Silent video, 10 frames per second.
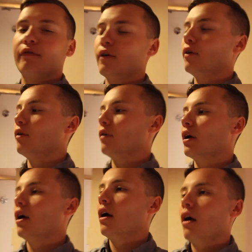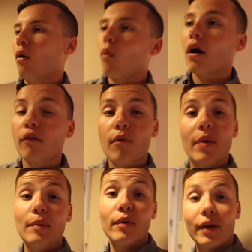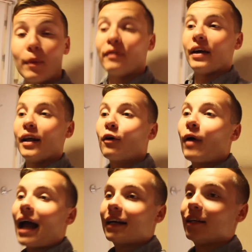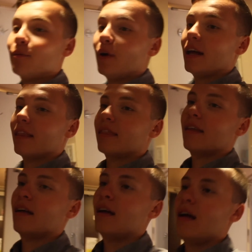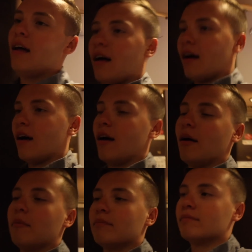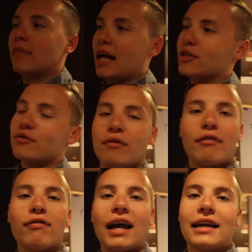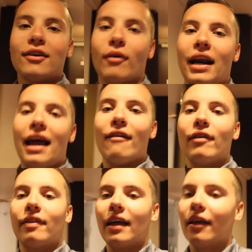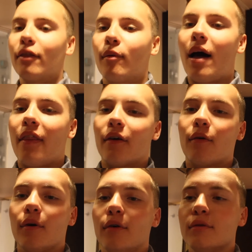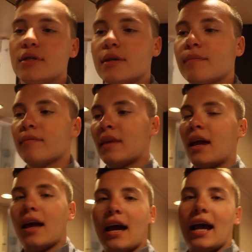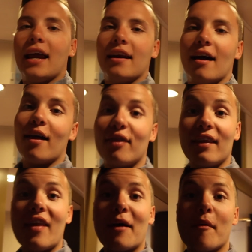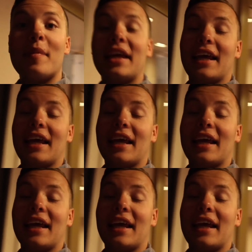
food, wonderful people that we've interacted with, and just reflecting on everything throughout the cruise. And then that will be